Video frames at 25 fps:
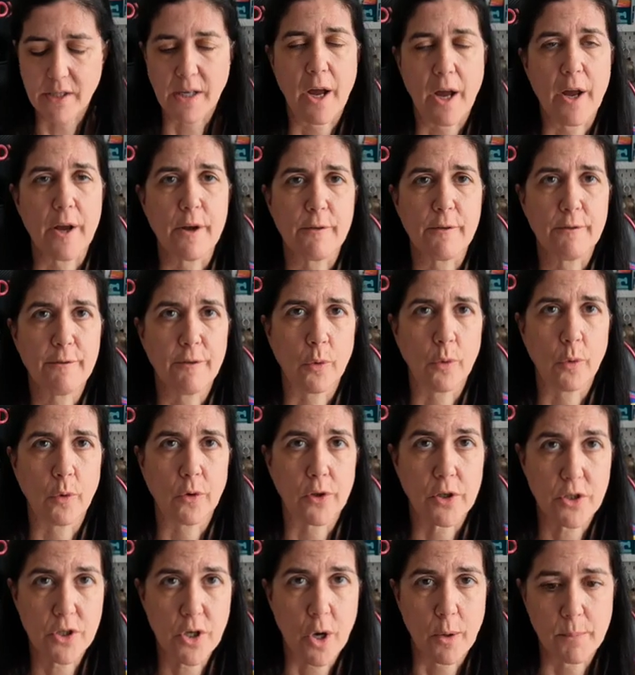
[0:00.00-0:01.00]
go for
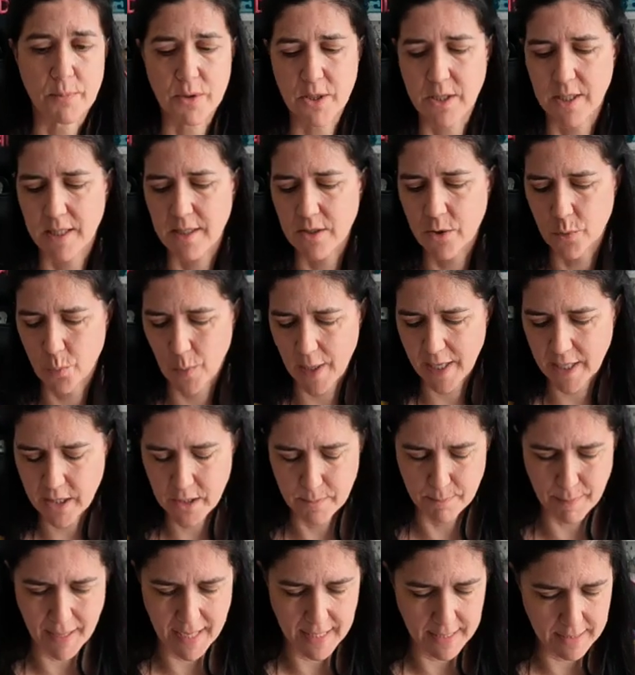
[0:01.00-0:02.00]
the top stitch
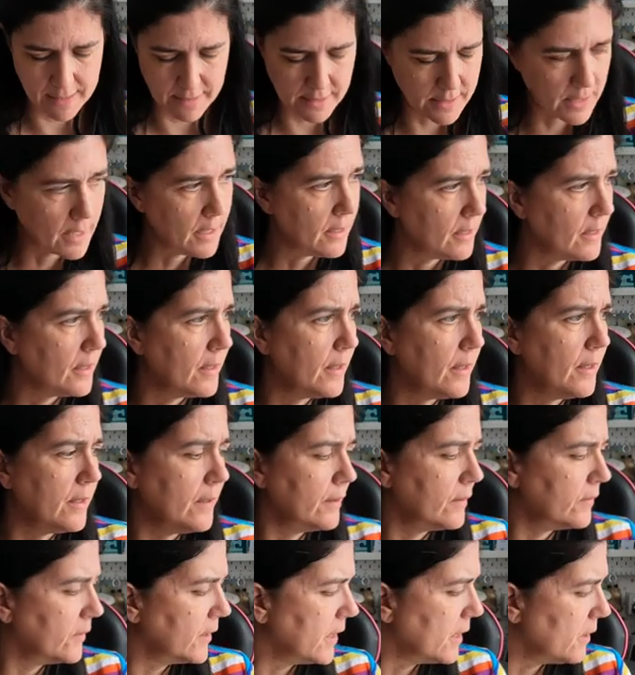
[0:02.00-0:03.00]
waistband.
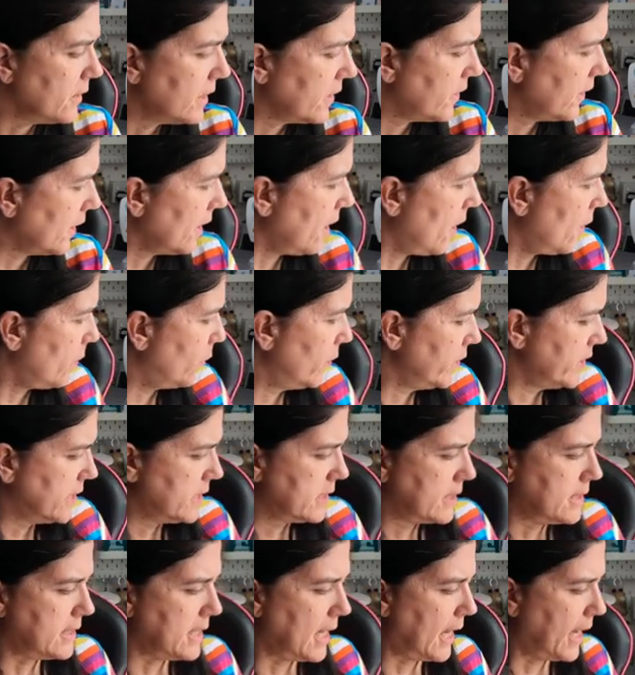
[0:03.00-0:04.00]
The only thing I would
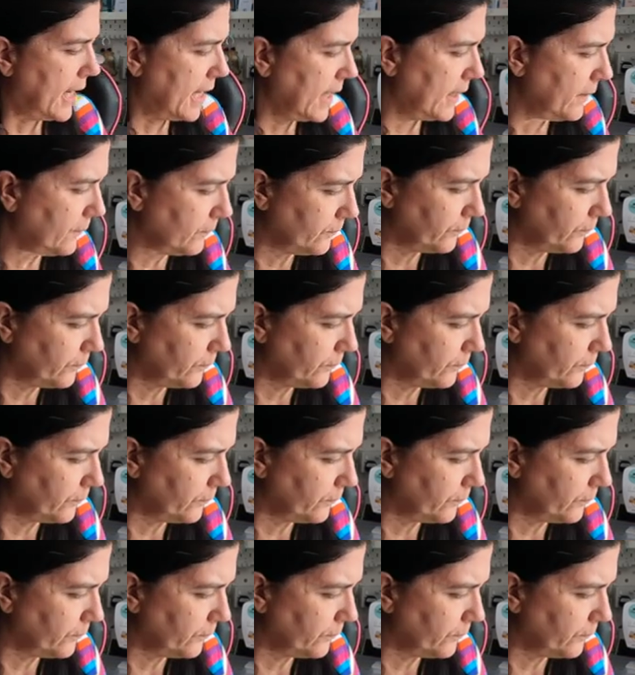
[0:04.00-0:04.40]
say